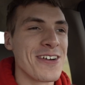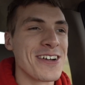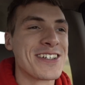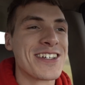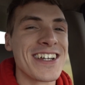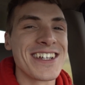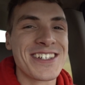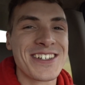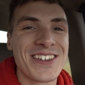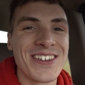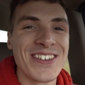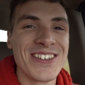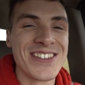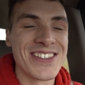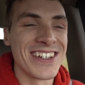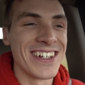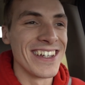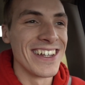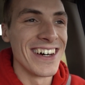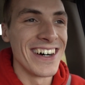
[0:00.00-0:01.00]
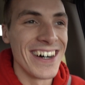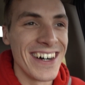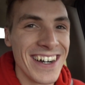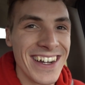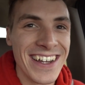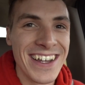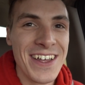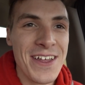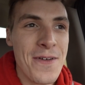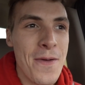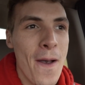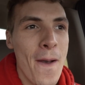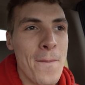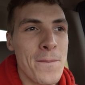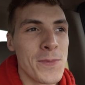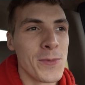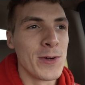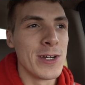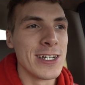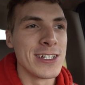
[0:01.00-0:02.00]
Just cruising along.
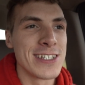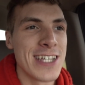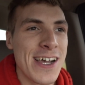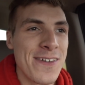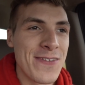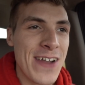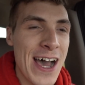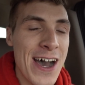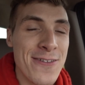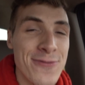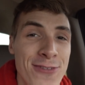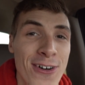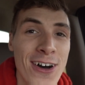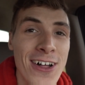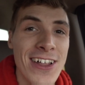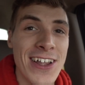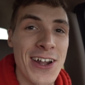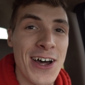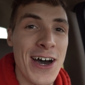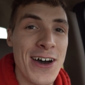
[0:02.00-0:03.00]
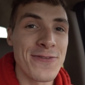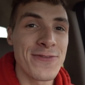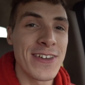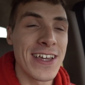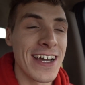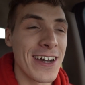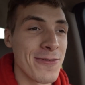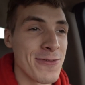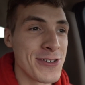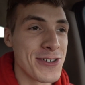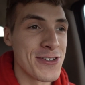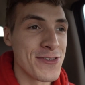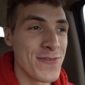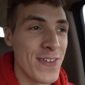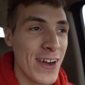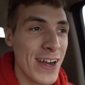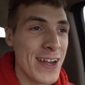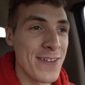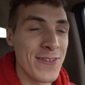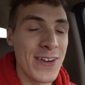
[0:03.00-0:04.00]
Wheels have not fallen off yet, which is
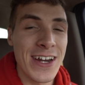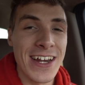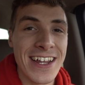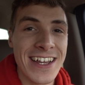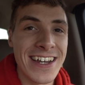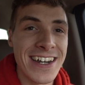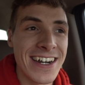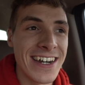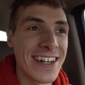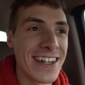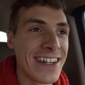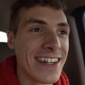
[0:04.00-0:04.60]
very, very good.